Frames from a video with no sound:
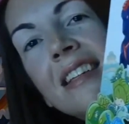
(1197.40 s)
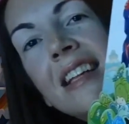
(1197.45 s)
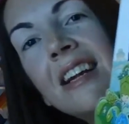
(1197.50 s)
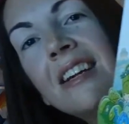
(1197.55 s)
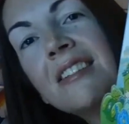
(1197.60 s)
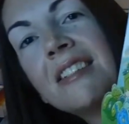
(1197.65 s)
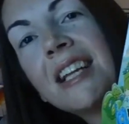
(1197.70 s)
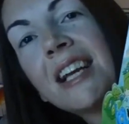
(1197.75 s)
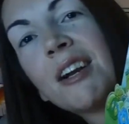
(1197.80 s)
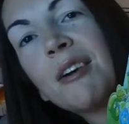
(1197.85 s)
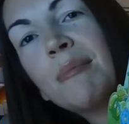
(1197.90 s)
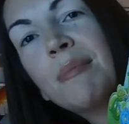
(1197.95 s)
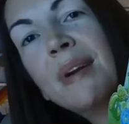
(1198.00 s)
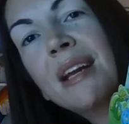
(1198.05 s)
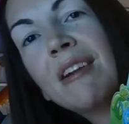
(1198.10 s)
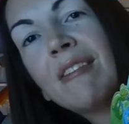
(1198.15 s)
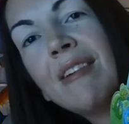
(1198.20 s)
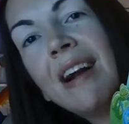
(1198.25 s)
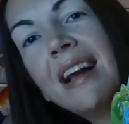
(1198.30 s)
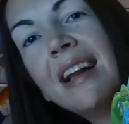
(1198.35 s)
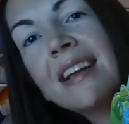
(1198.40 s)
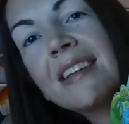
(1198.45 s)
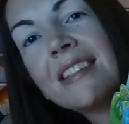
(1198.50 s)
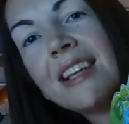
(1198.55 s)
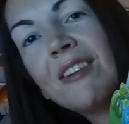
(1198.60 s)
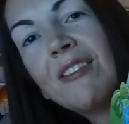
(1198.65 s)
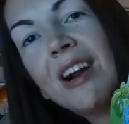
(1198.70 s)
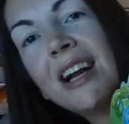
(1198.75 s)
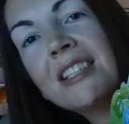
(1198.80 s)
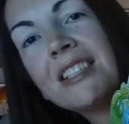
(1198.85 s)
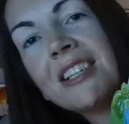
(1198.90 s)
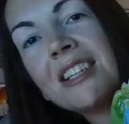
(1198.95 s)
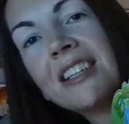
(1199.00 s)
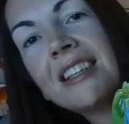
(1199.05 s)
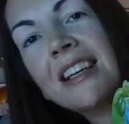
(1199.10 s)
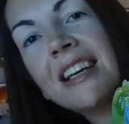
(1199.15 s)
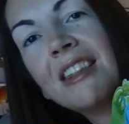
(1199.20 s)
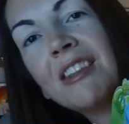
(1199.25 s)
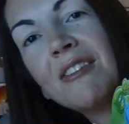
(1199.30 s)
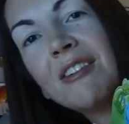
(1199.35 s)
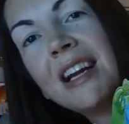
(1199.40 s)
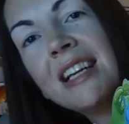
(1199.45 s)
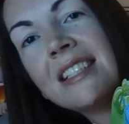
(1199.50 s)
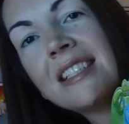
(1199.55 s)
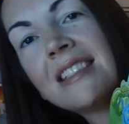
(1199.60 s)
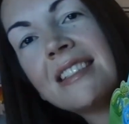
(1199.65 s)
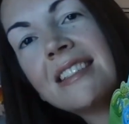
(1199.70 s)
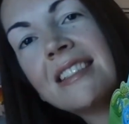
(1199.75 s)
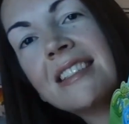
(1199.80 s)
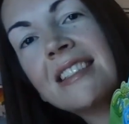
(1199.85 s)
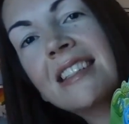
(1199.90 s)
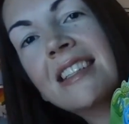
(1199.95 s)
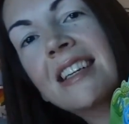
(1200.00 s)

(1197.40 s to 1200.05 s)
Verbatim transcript: There's Tickle Pink riding Sunriser in the race.